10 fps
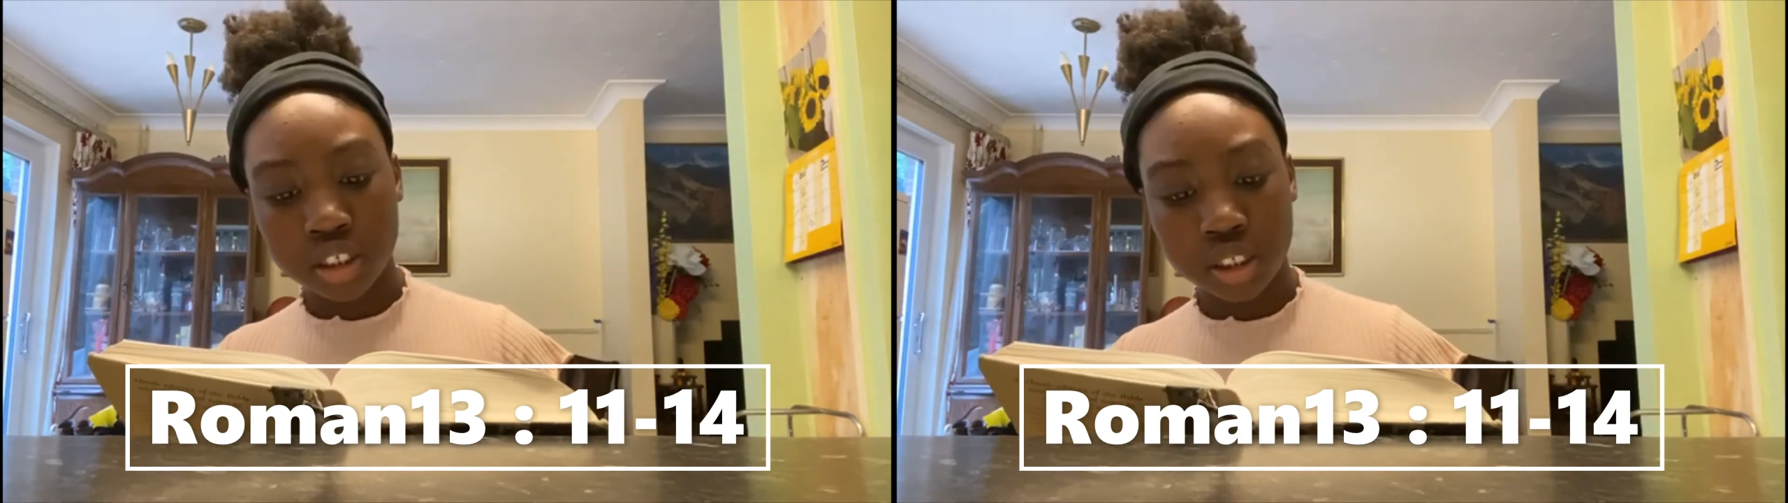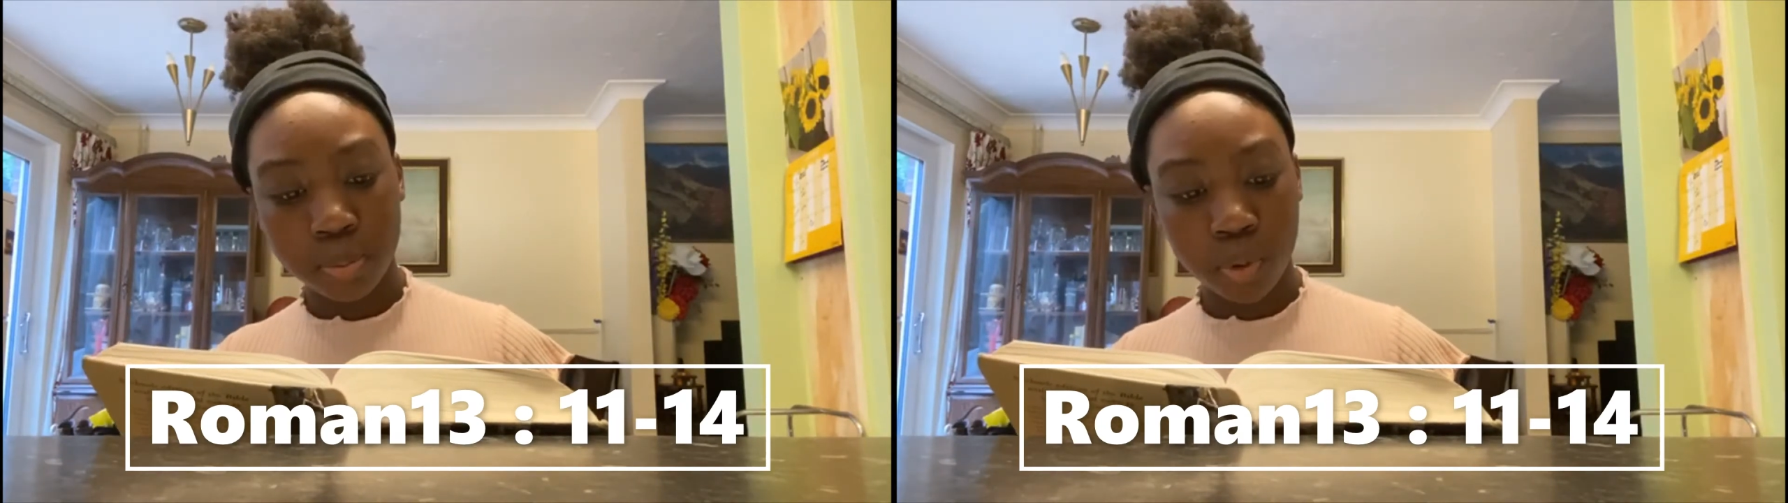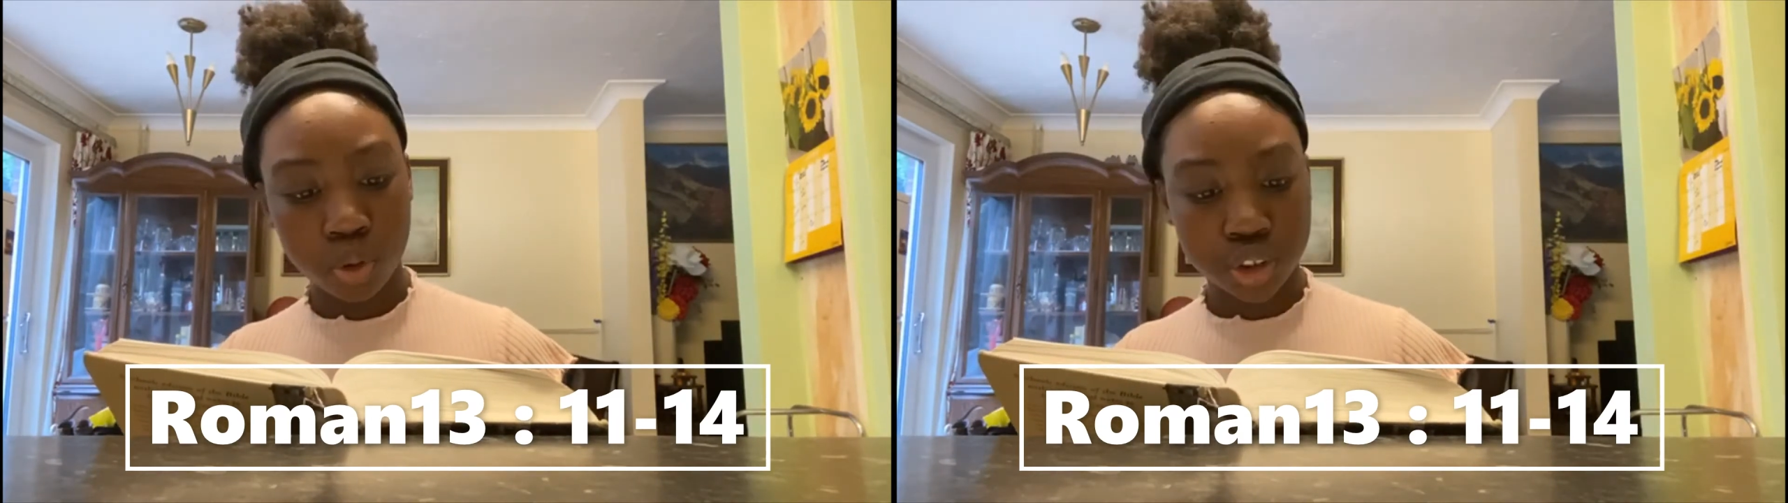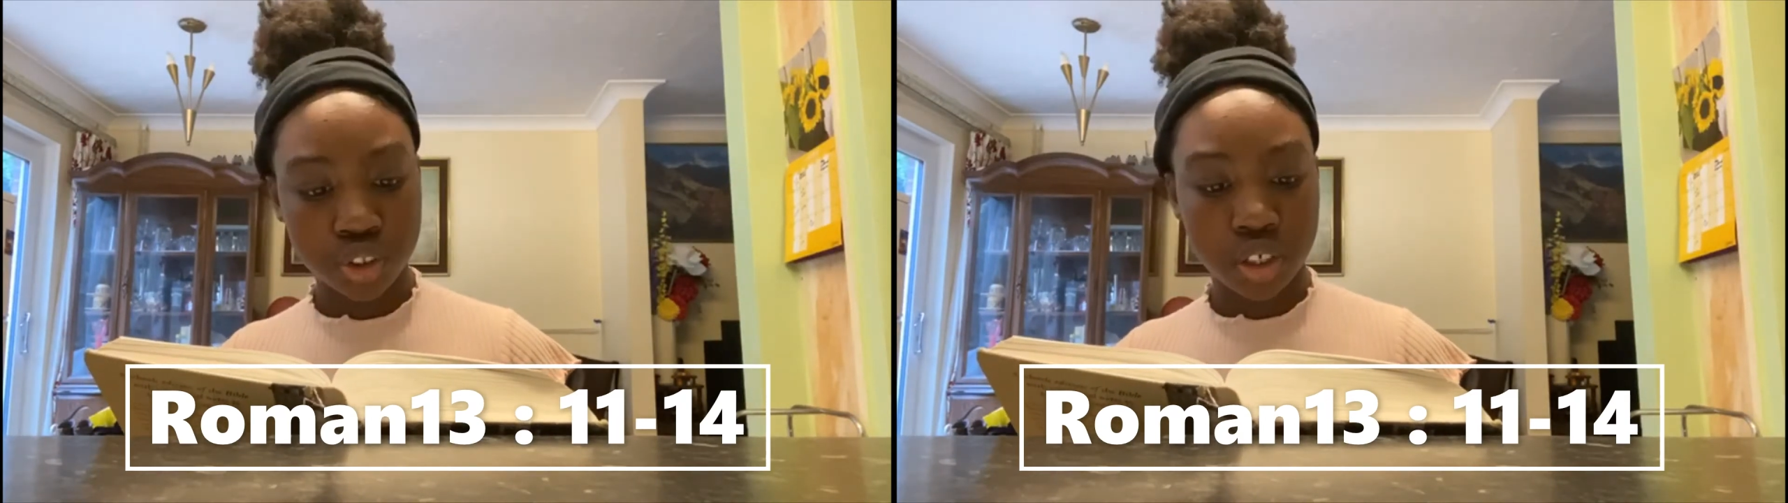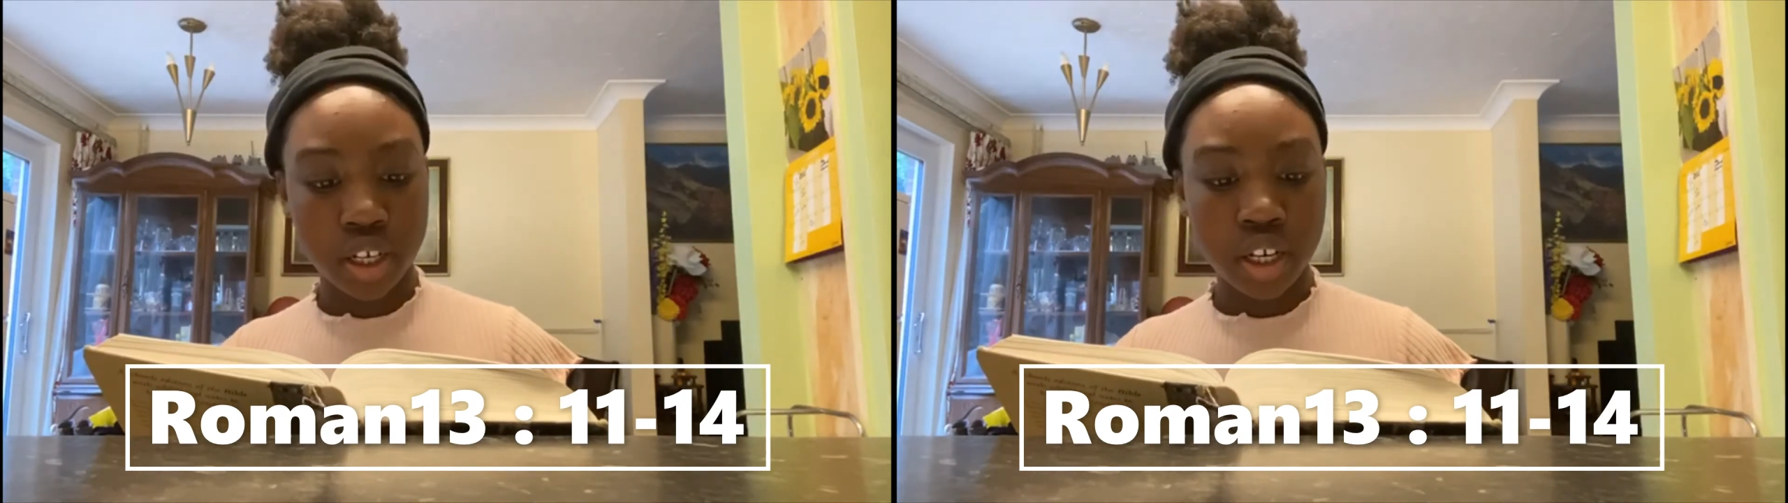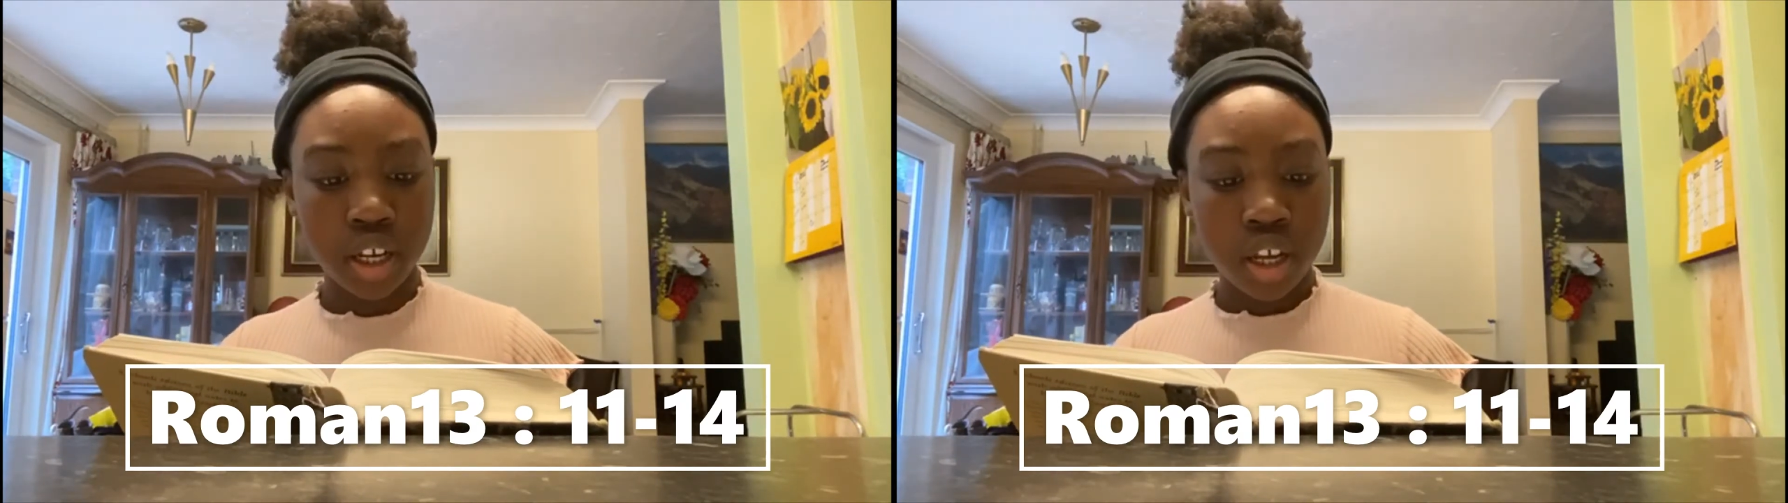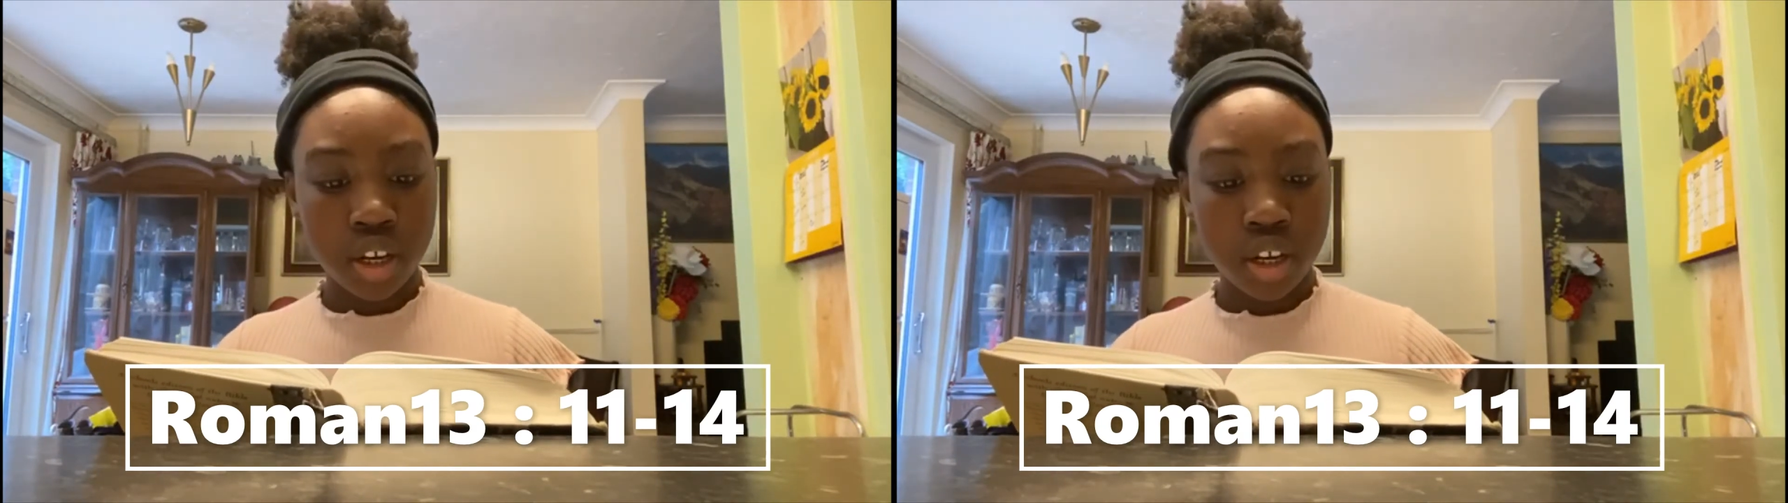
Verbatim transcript: debauchery,